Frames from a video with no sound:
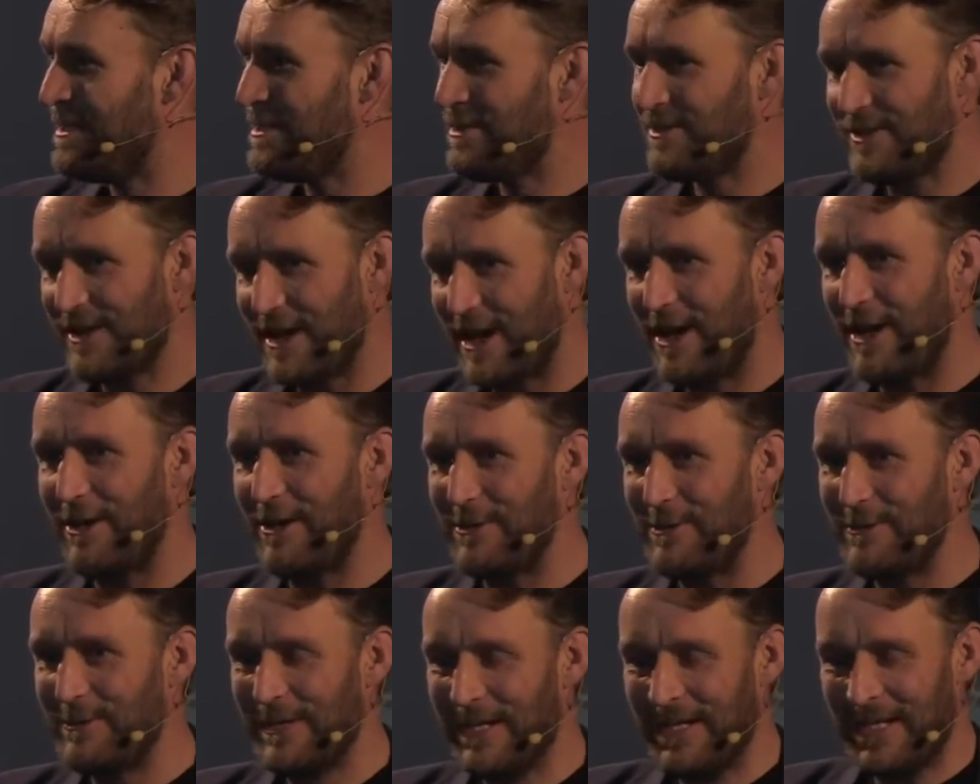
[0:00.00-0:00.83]

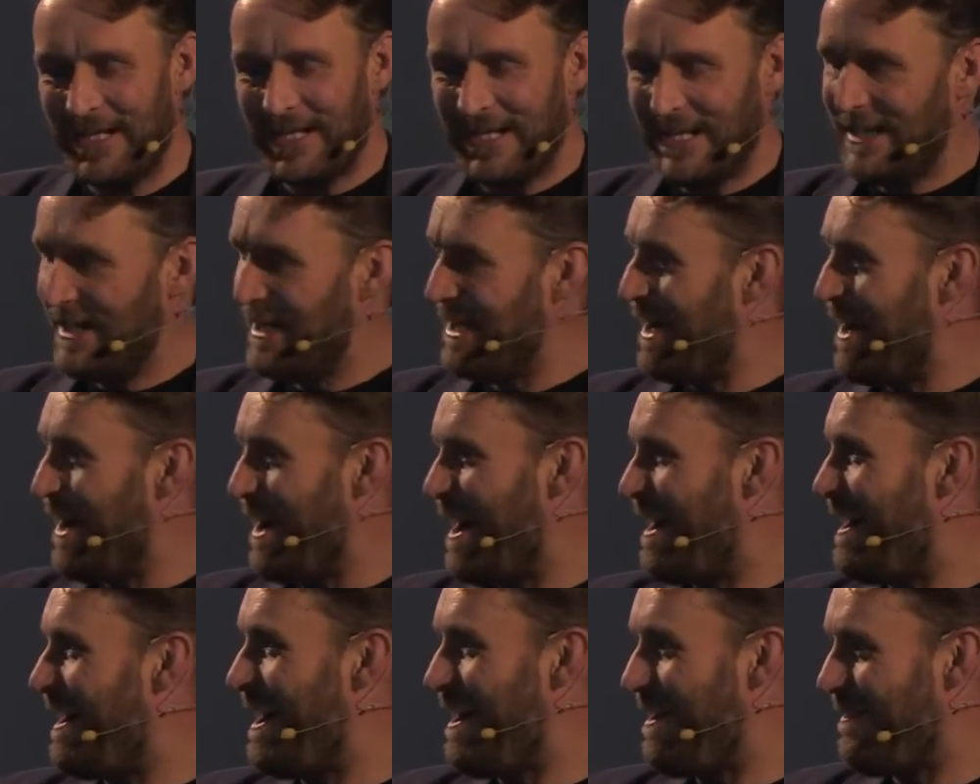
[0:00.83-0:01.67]
So
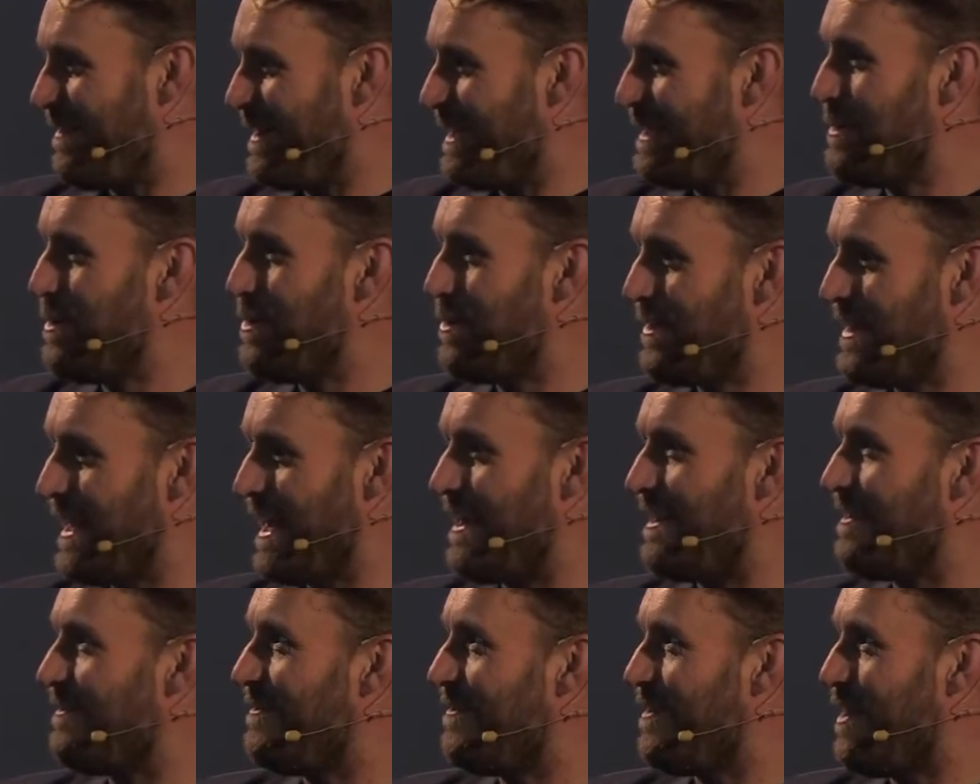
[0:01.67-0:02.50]
I've ignored
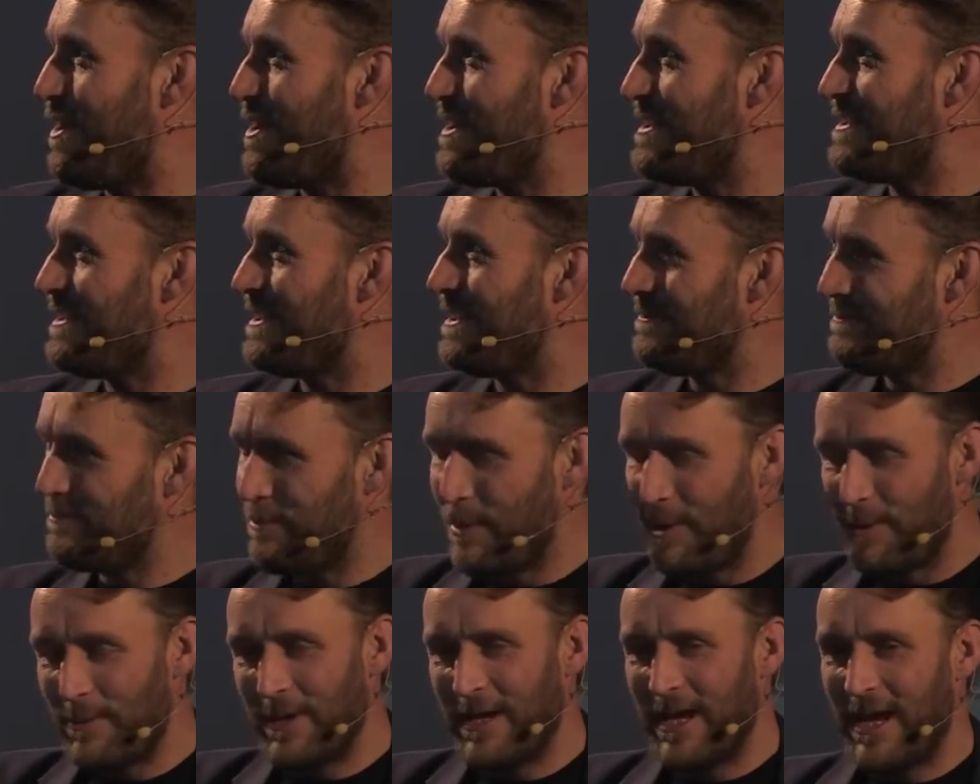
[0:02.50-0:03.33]
that advice, and
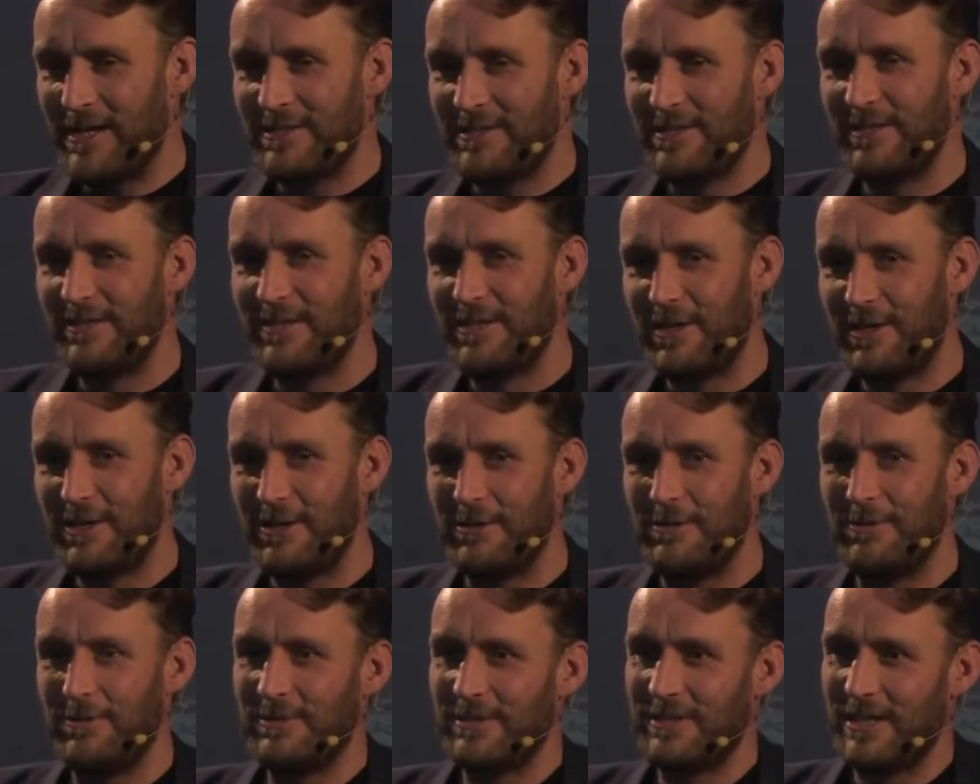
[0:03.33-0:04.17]
what we're going to
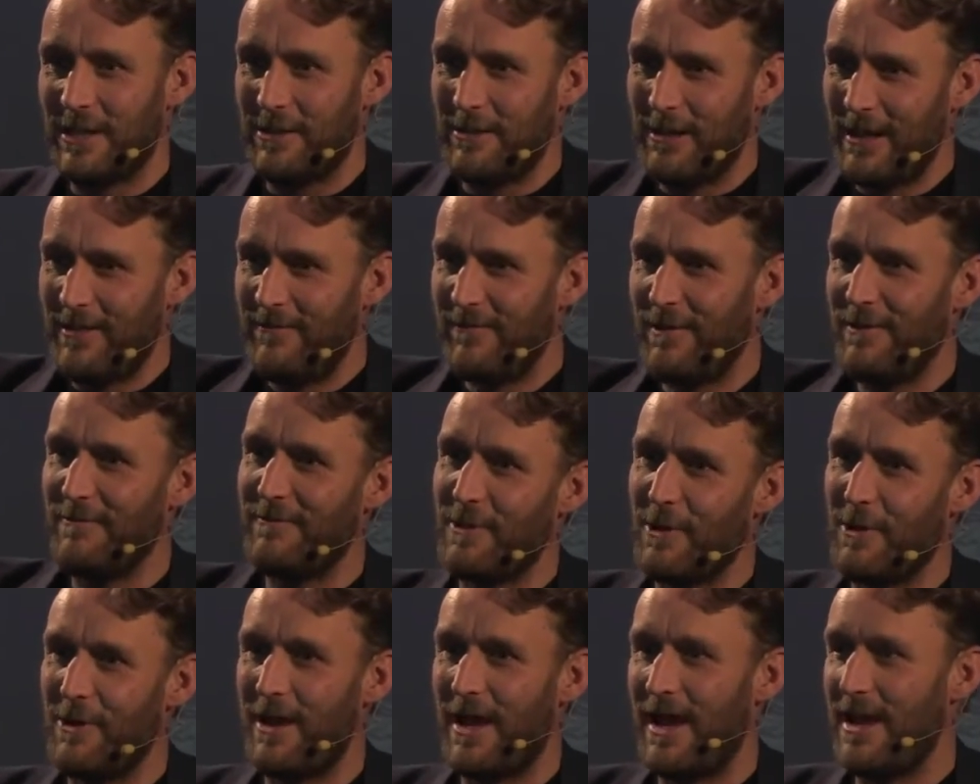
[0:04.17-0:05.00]
do, so if you've
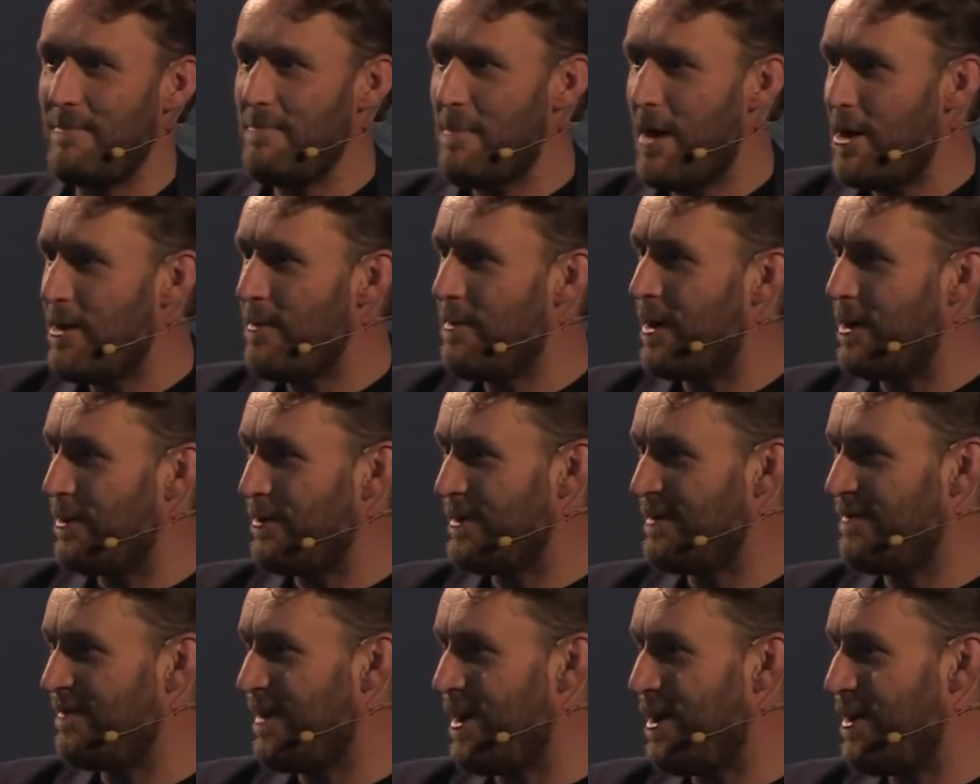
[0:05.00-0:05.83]
got a mobile
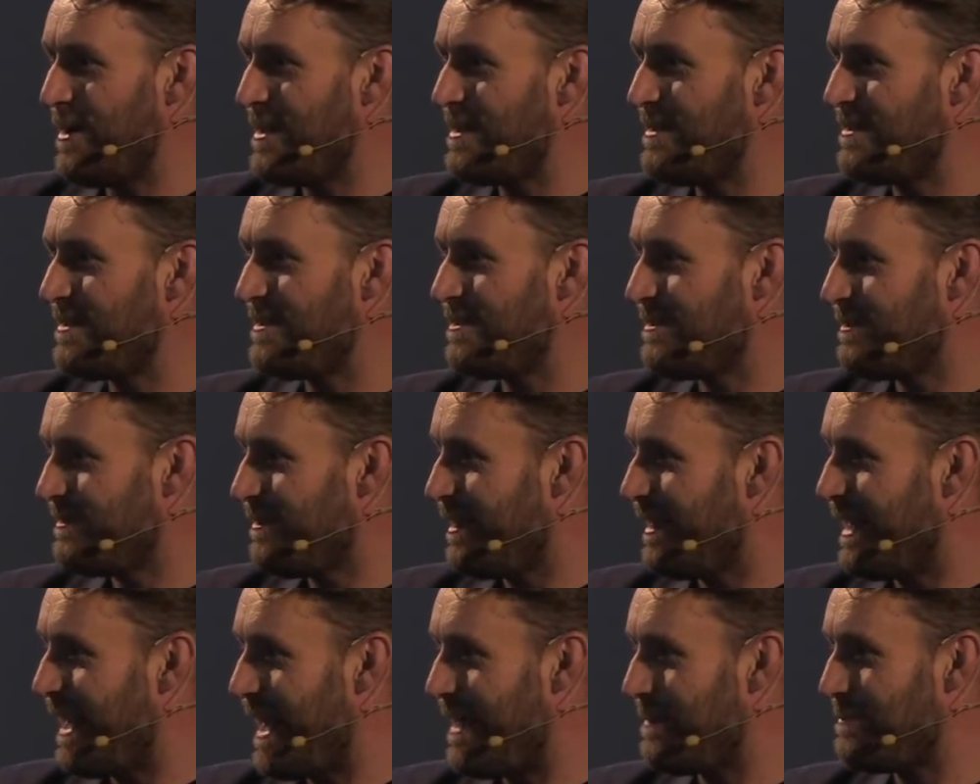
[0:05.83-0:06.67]
device,
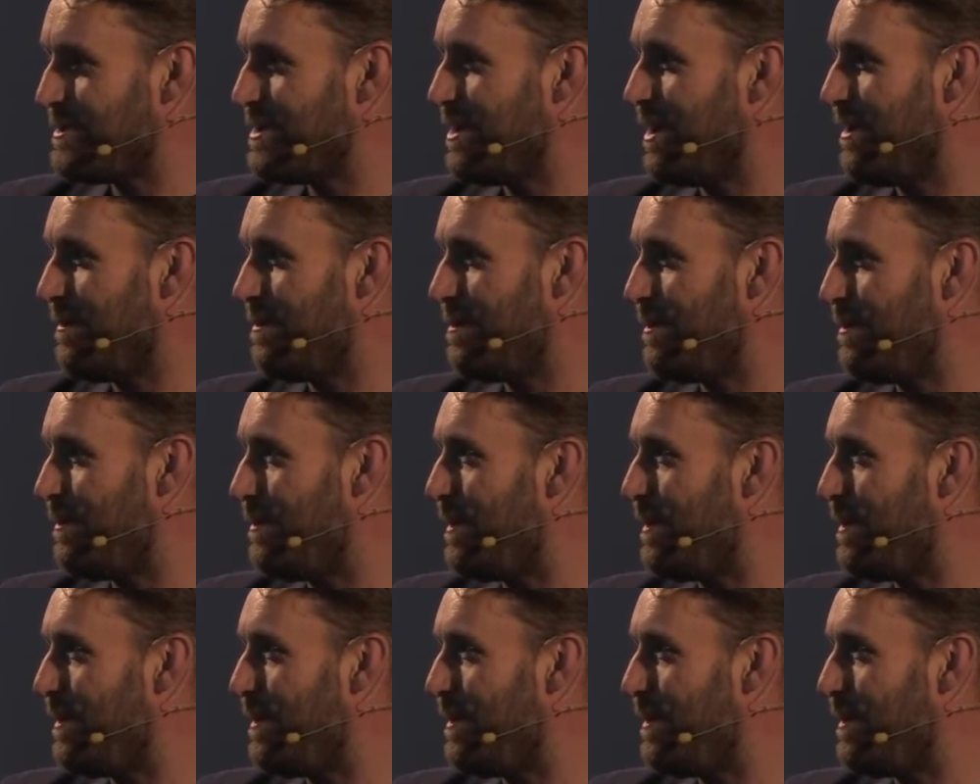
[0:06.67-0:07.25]
laptop or